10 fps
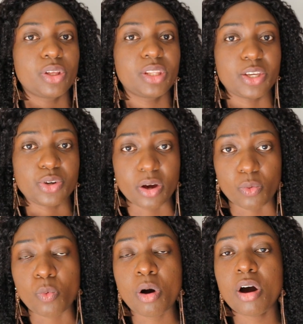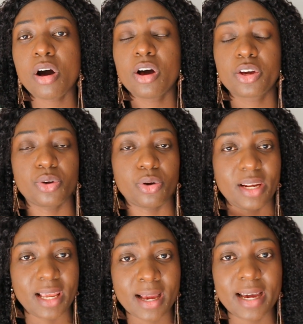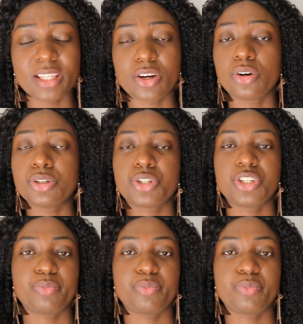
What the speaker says: that you can work, you're legal in the country.